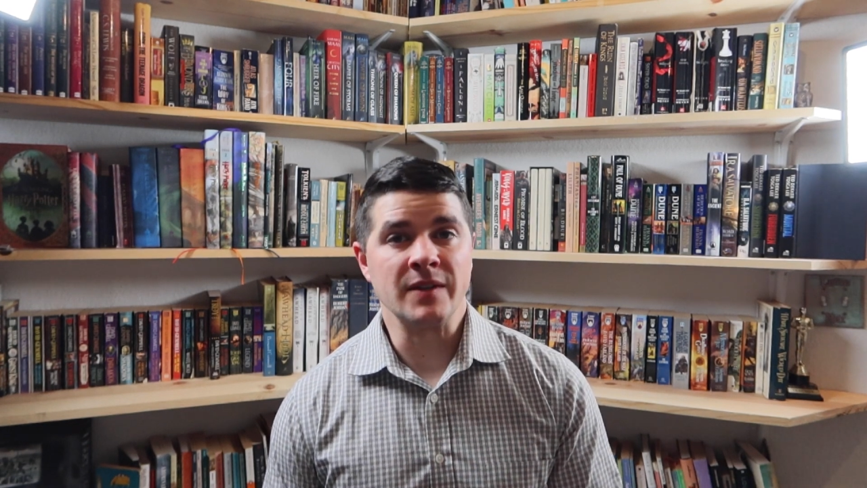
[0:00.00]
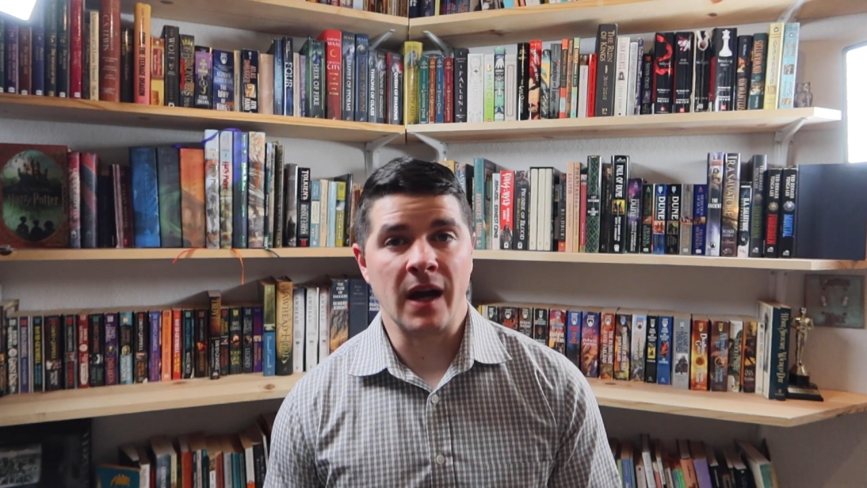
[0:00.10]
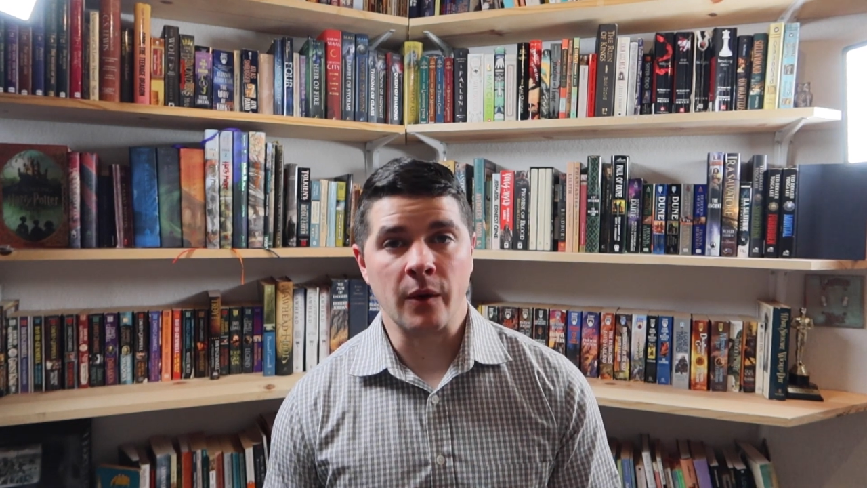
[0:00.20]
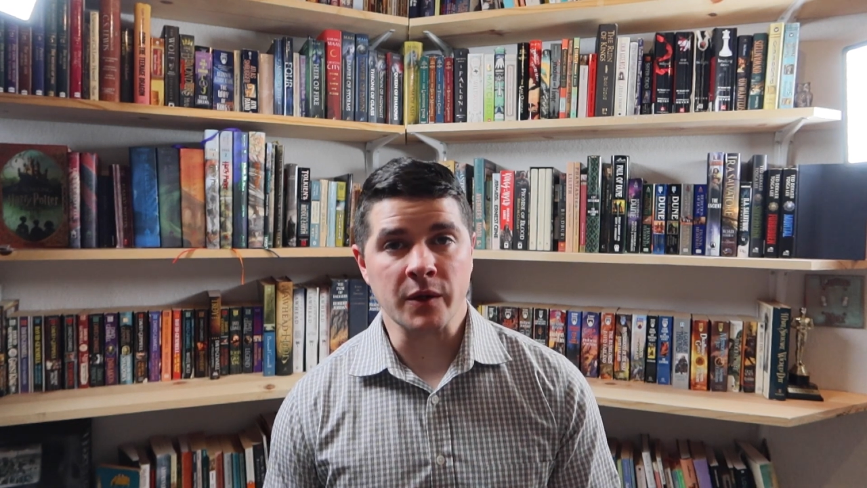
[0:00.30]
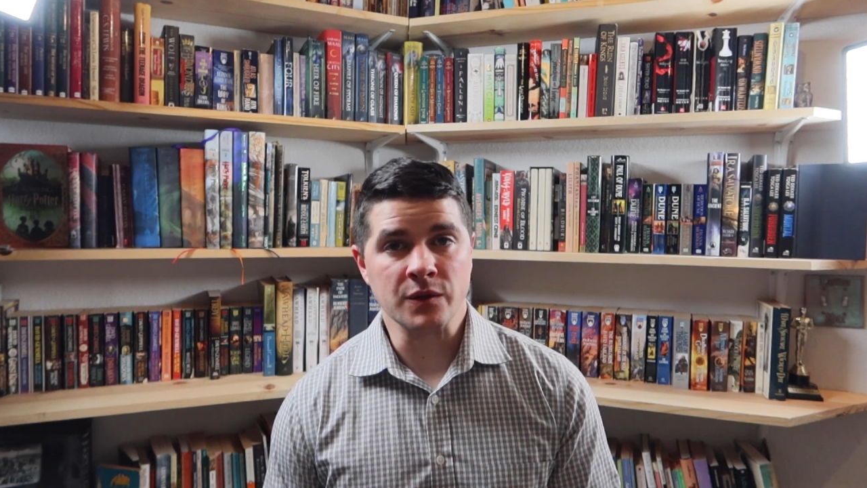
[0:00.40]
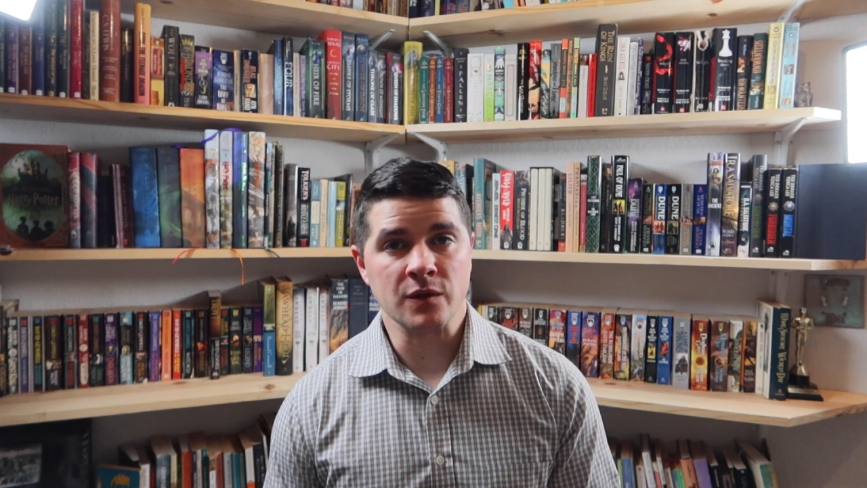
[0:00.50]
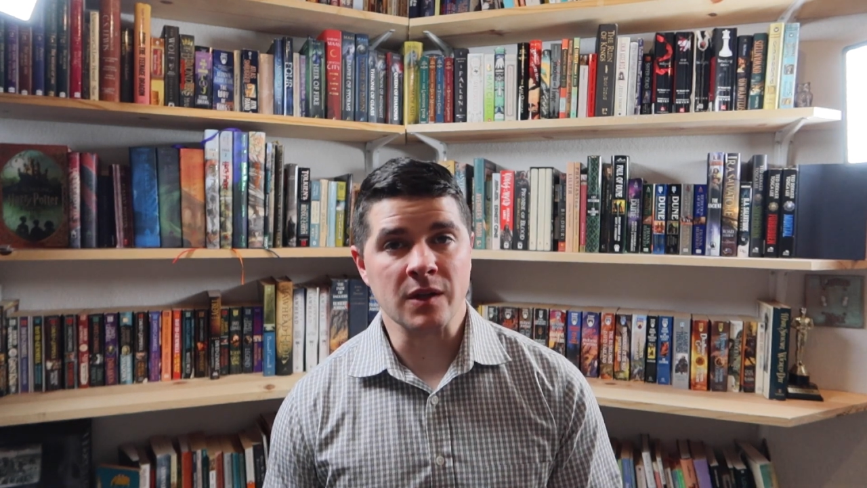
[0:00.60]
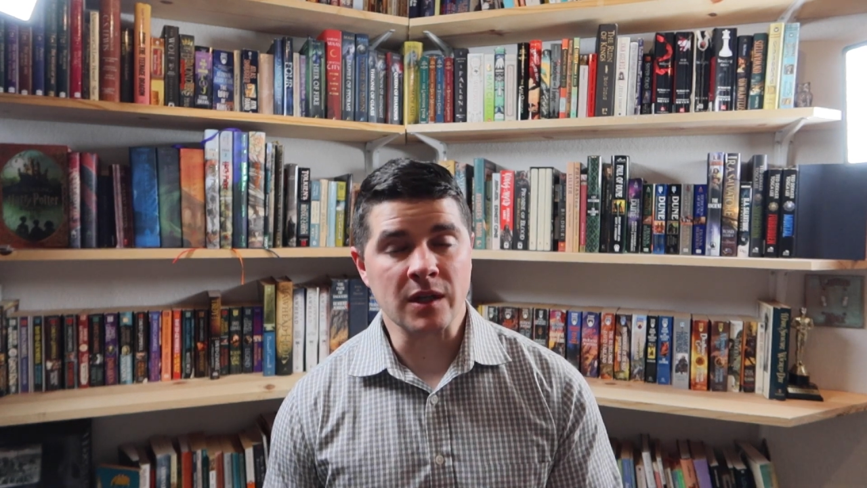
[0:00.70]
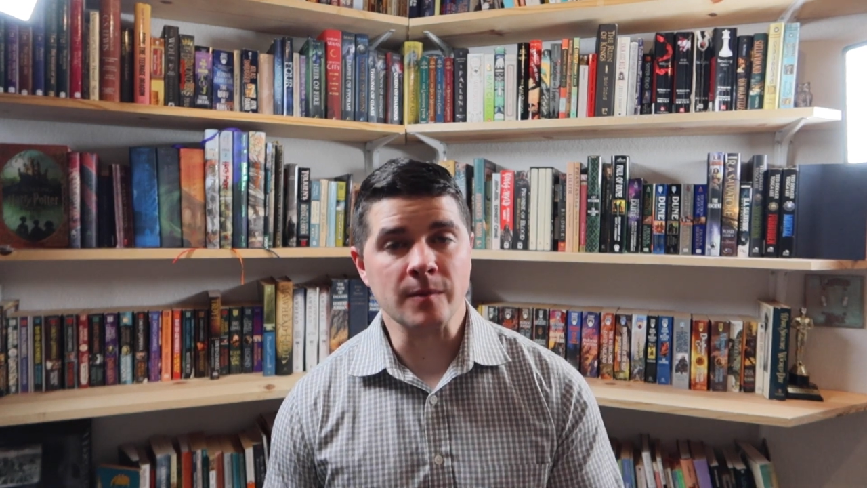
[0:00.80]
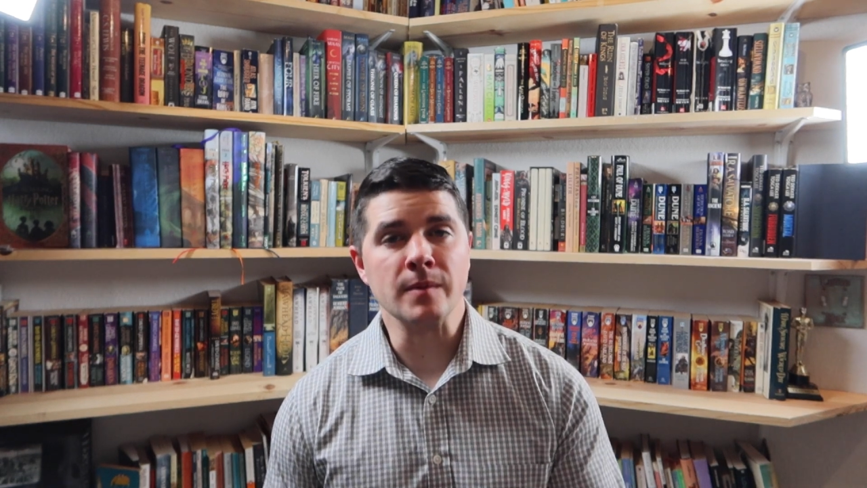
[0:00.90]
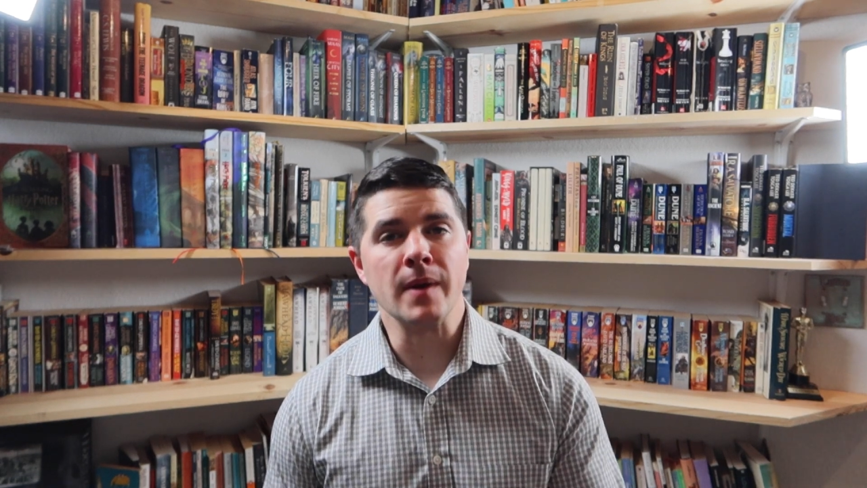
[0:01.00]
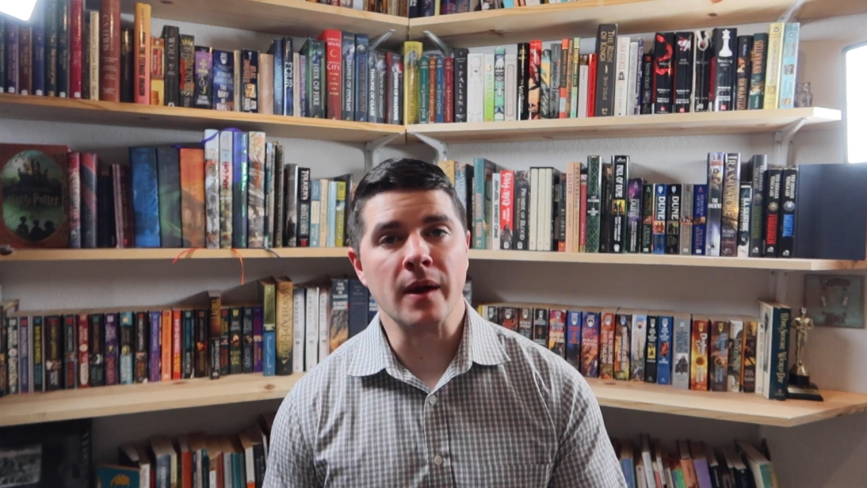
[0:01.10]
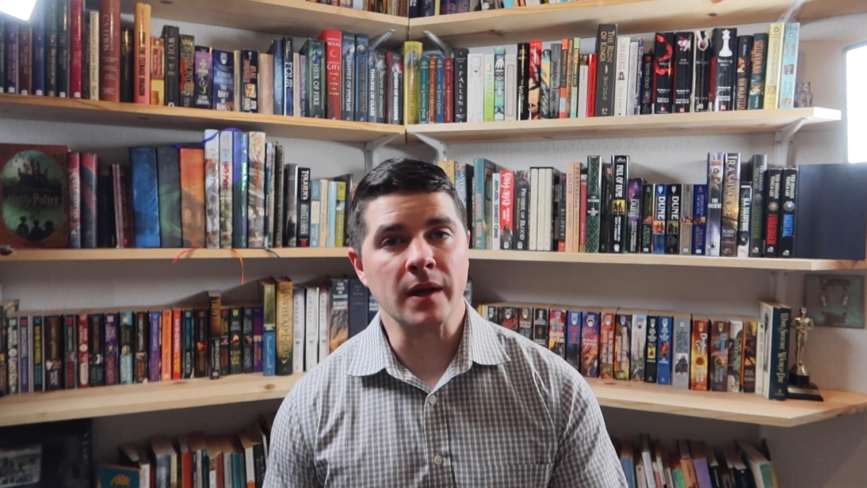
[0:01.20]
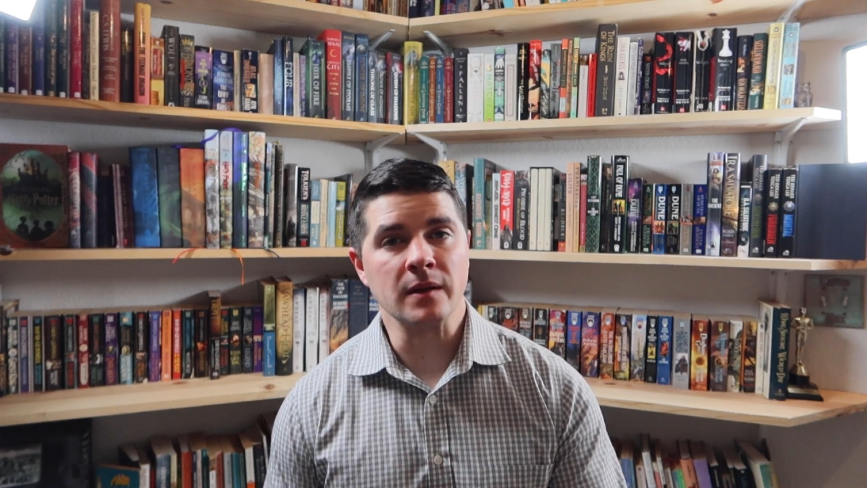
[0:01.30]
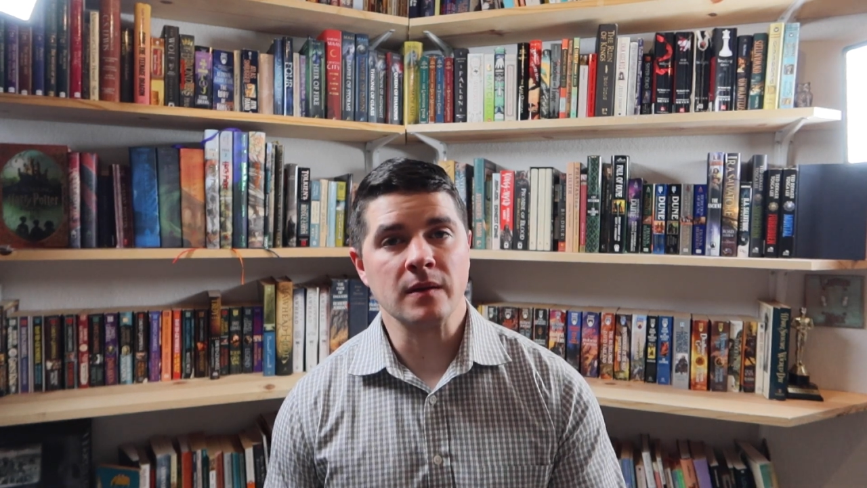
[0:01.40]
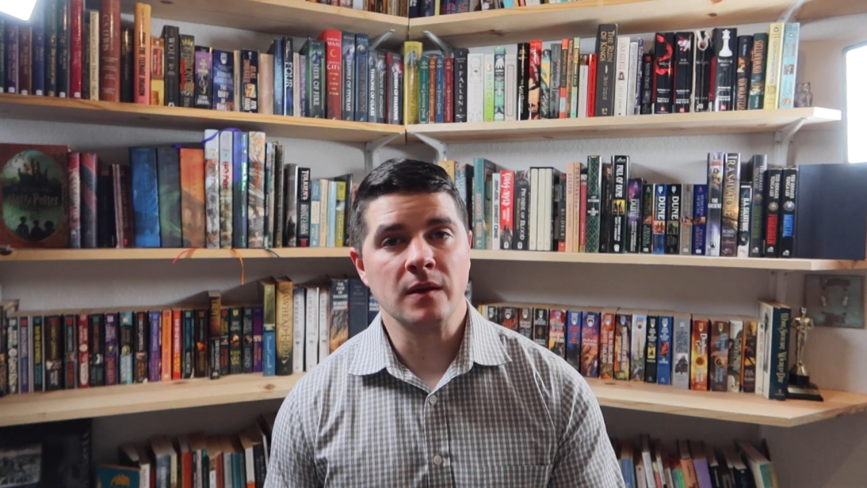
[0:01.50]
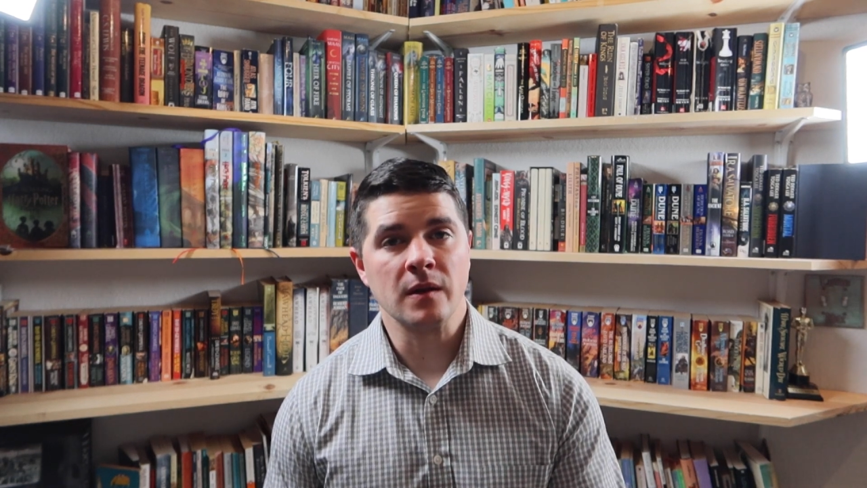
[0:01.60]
dowries so they could be married.